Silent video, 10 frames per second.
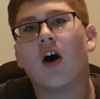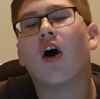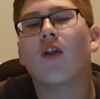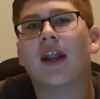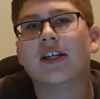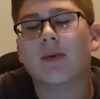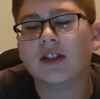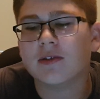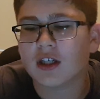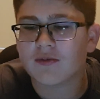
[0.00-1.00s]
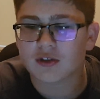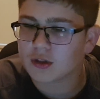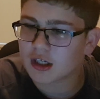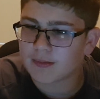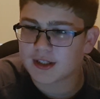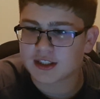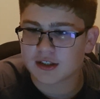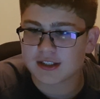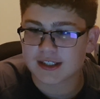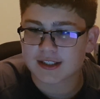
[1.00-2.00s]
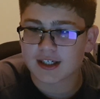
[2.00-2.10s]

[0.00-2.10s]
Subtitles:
All that expensive stuff is only going to be in the Series 6